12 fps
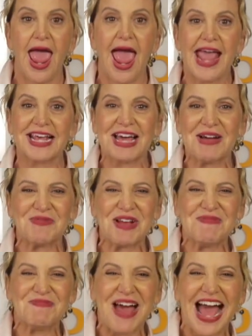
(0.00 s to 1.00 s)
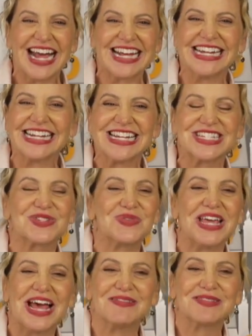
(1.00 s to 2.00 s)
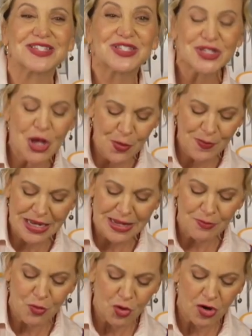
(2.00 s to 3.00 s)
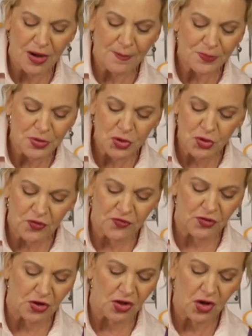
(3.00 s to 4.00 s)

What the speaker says: and come right back because we have so many more beautiful